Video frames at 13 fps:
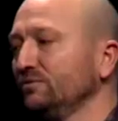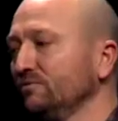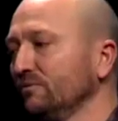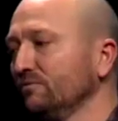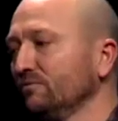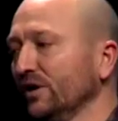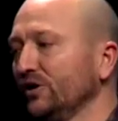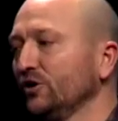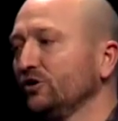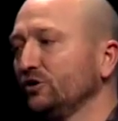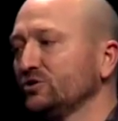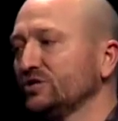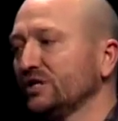rendered
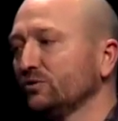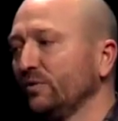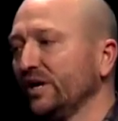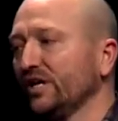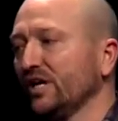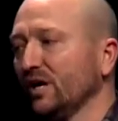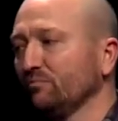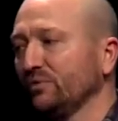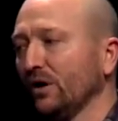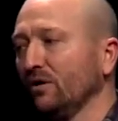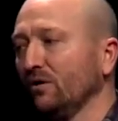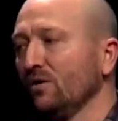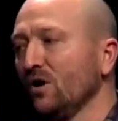using the Radeon
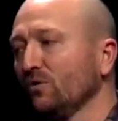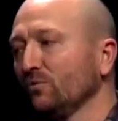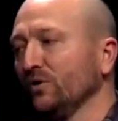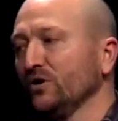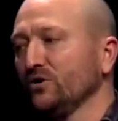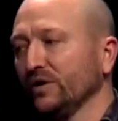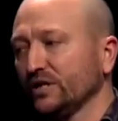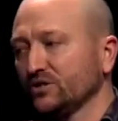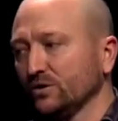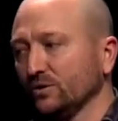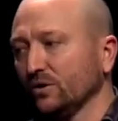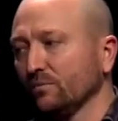Pro rendering tool,